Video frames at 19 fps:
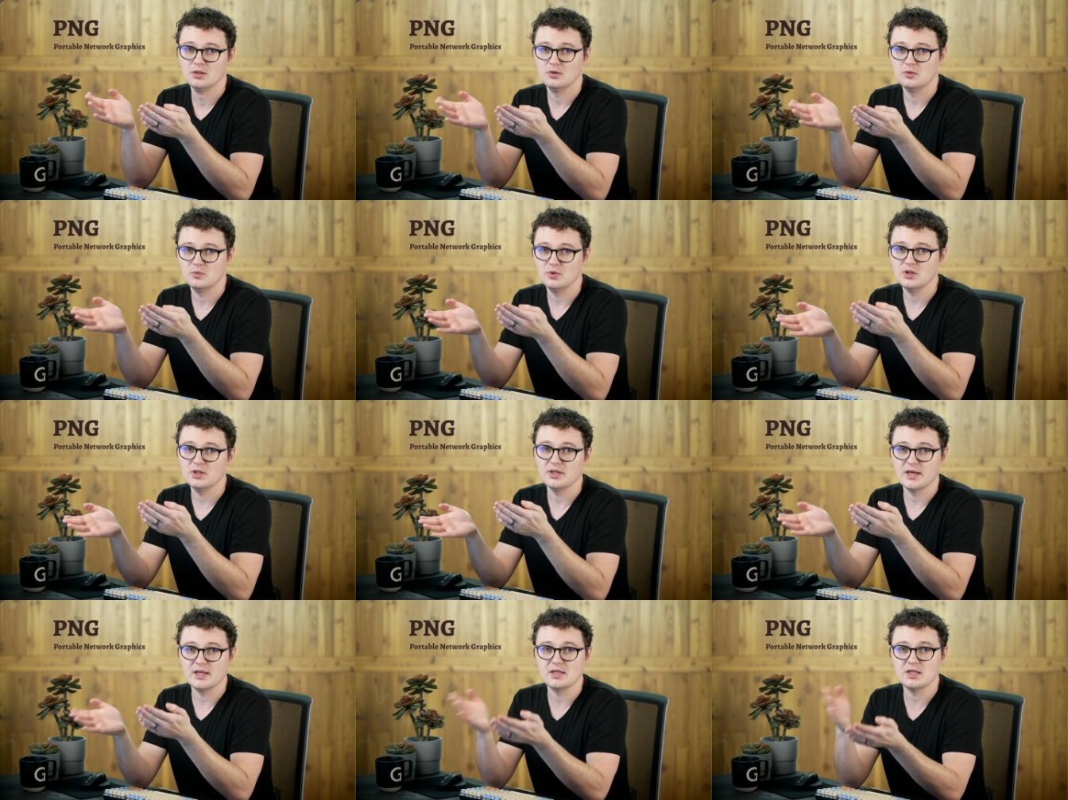
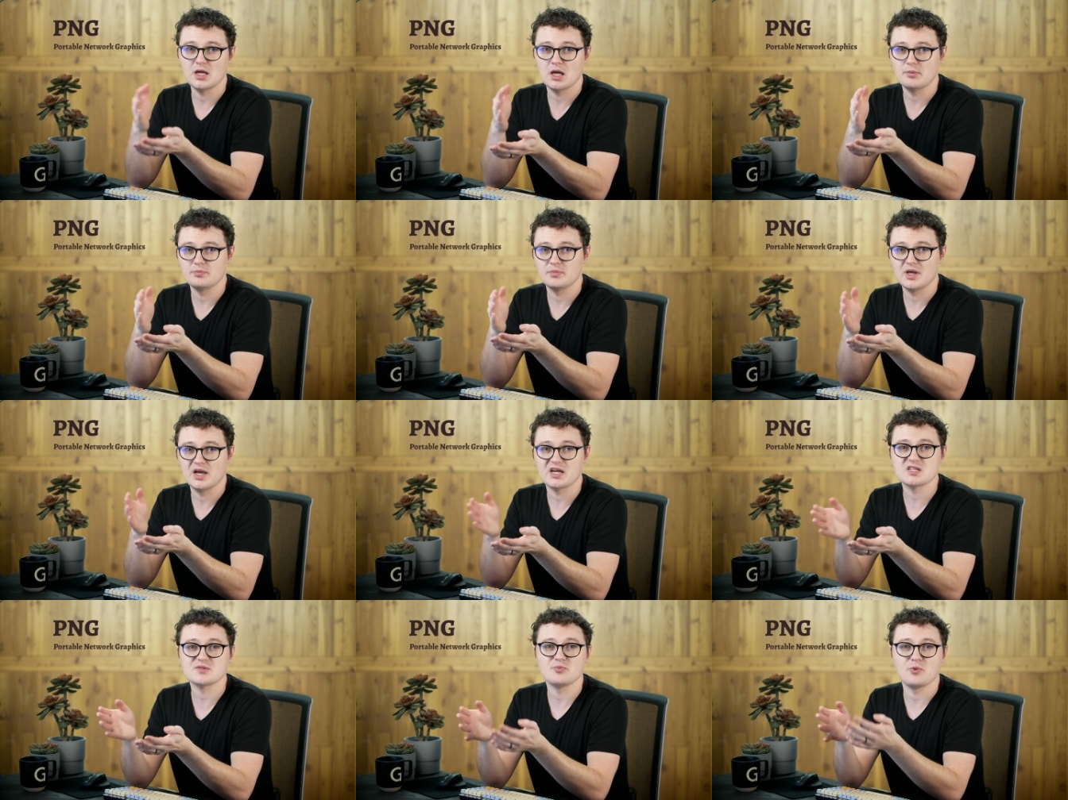will end up
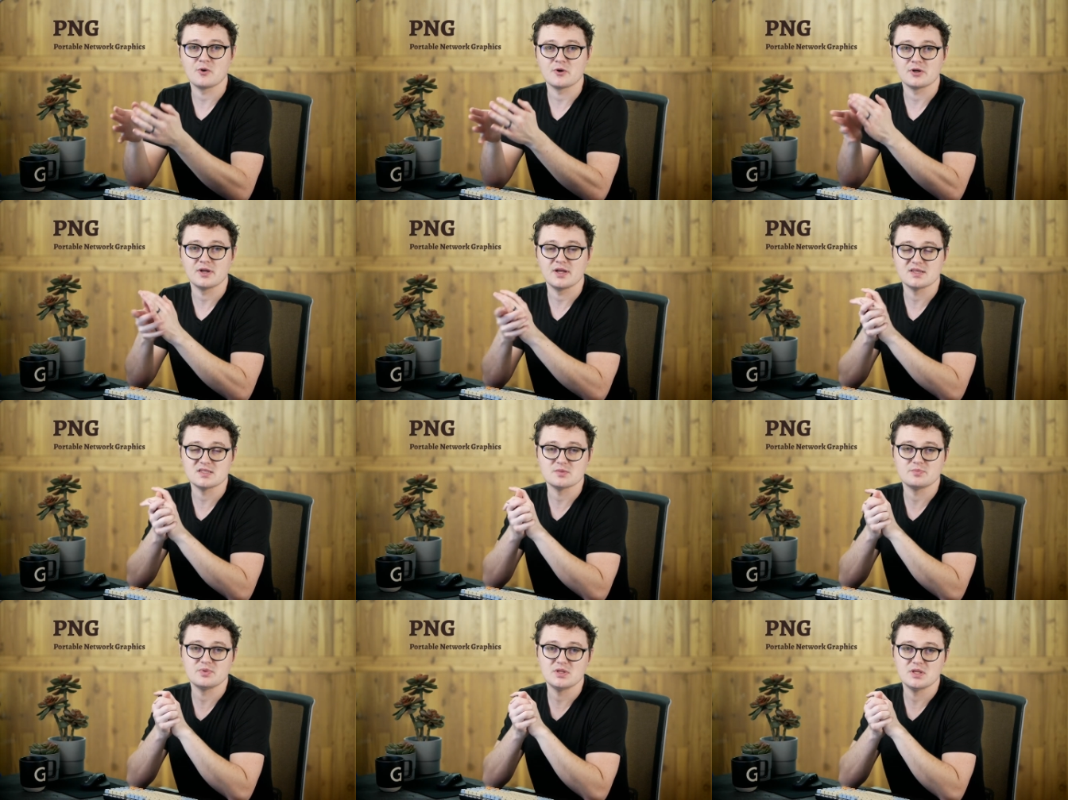exported
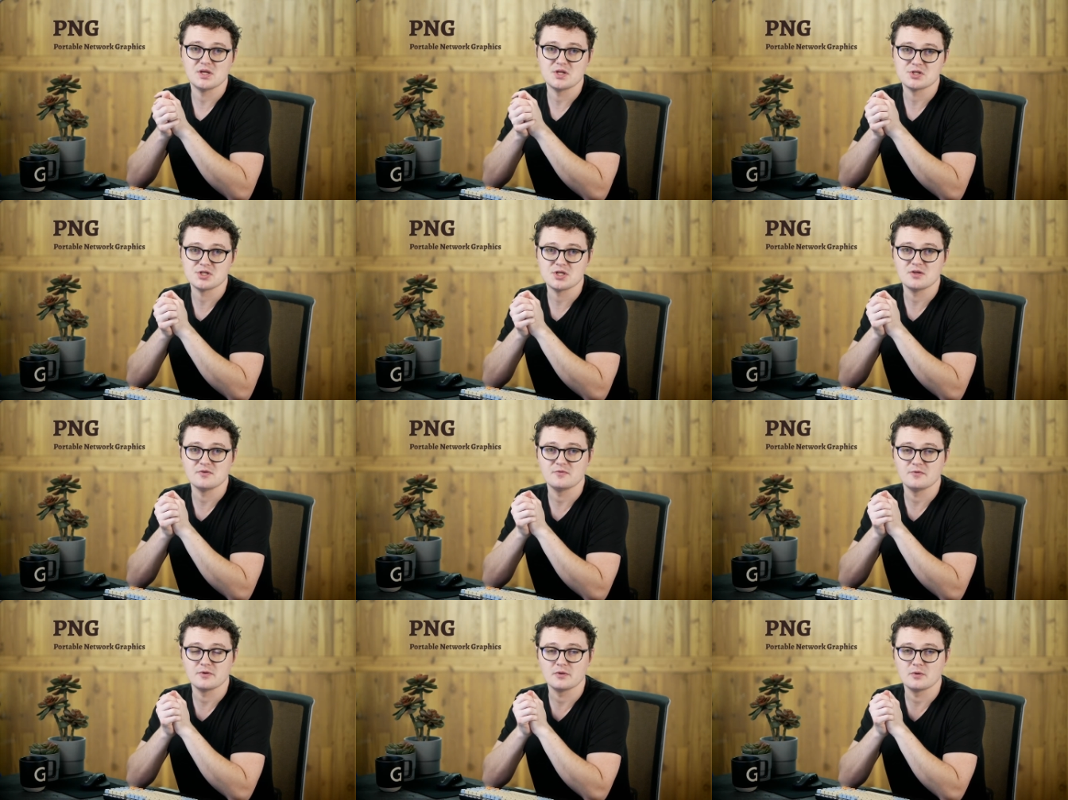as a
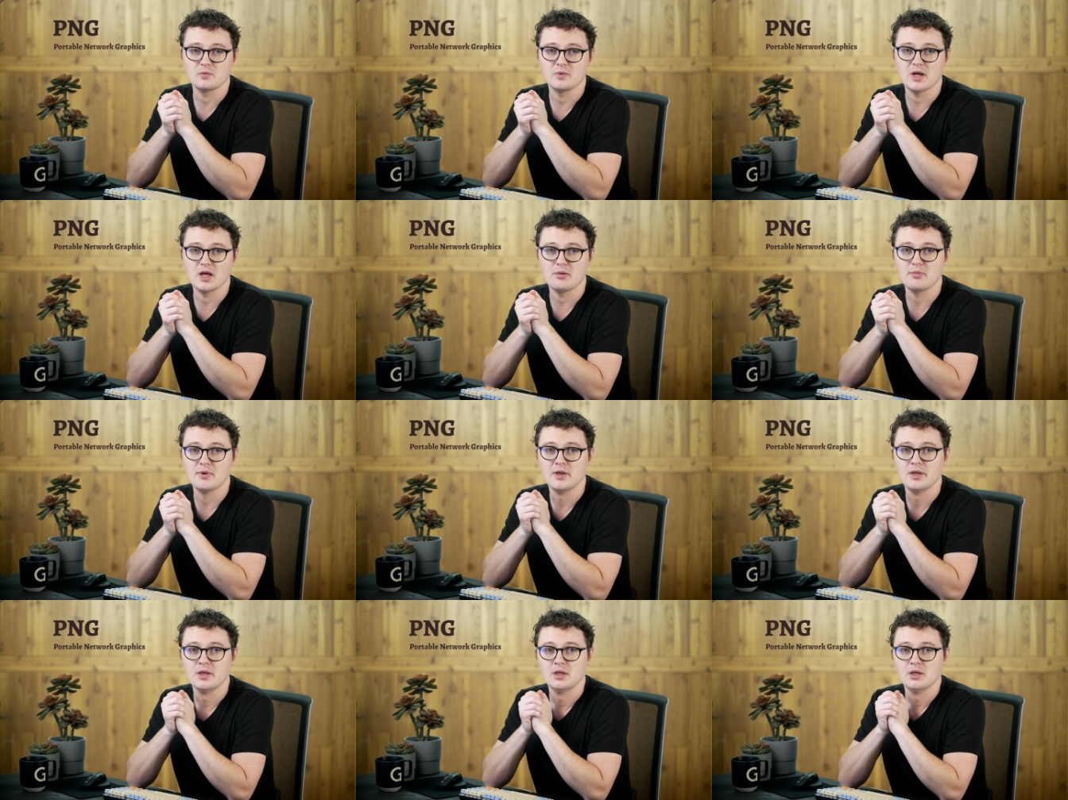PNG for the web.